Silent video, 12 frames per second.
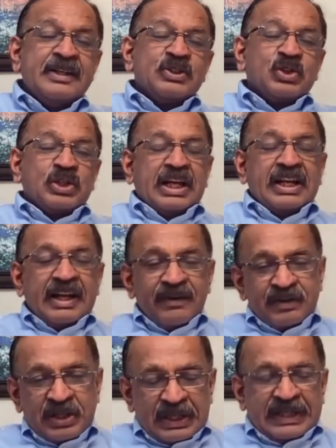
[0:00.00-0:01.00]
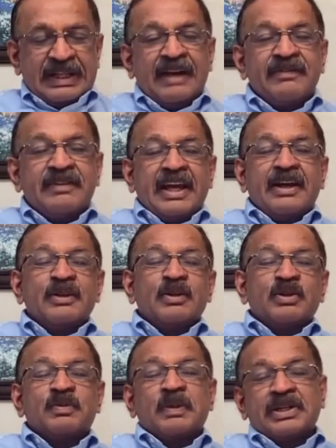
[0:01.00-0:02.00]
So then I've taken
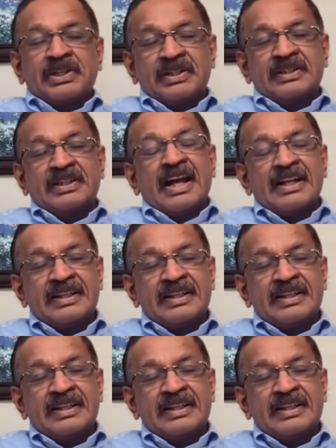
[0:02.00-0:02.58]
those pictures,